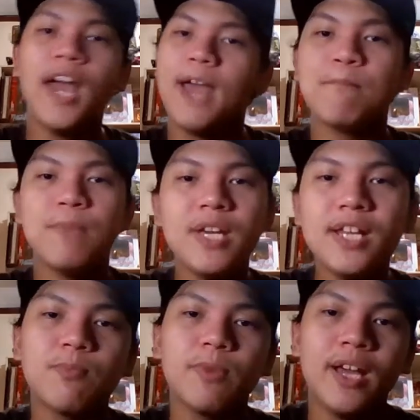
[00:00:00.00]
Embiid
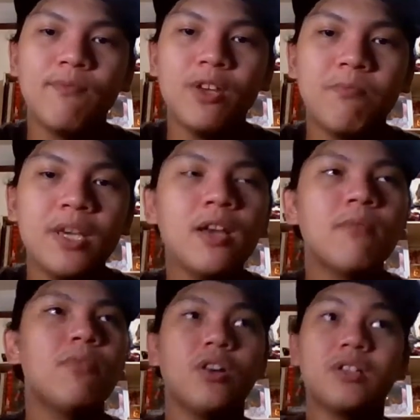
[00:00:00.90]
is my MVP
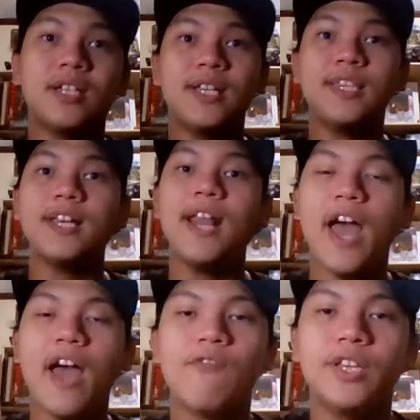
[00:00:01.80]
because he did
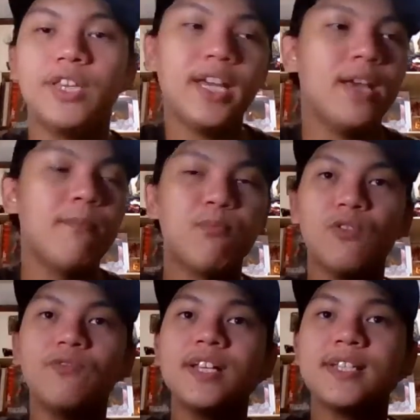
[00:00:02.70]
everything. He
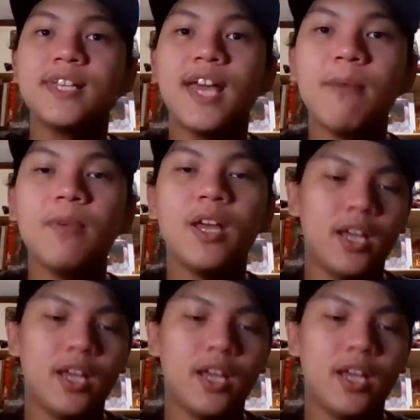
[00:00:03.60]
improved his game.